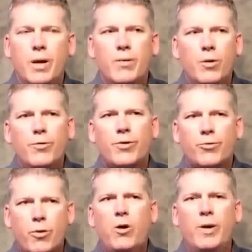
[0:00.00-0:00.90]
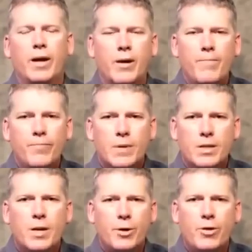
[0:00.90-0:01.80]
overthrowing the
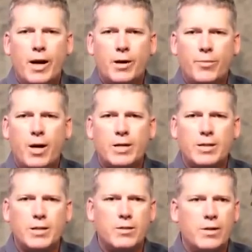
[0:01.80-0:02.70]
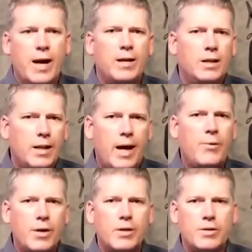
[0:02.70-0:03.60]
democratic process. They're not
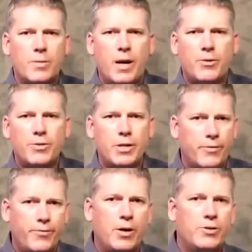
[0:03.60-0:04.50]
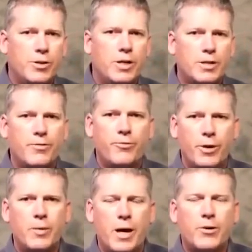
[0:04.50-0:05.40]
allowing this democracy to function as a
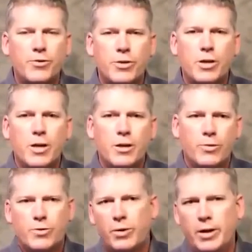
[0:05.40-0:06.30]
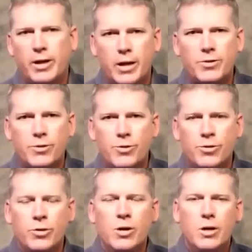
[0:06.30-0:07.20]
free democracy. What's really a
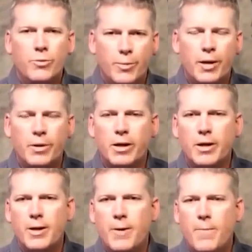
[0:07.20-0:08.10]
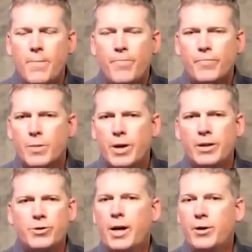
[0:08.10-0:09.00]
constitutional republic. But
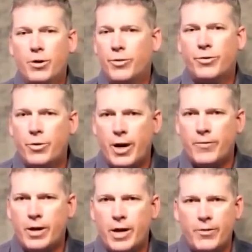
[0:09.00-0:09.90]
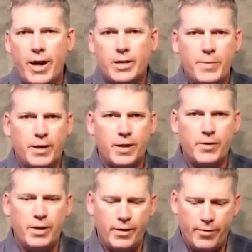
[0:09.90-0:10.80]
they're trying to overthrow every aspect of
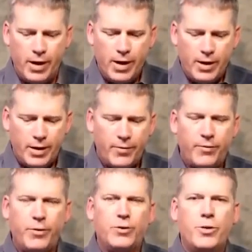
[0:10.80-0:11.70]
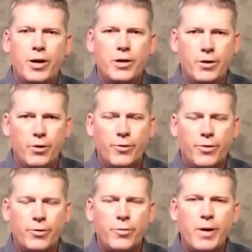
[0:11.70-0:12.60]
it. They've infiltrated and
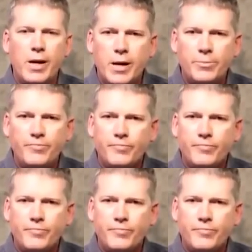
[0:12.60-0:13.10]
overthrown the media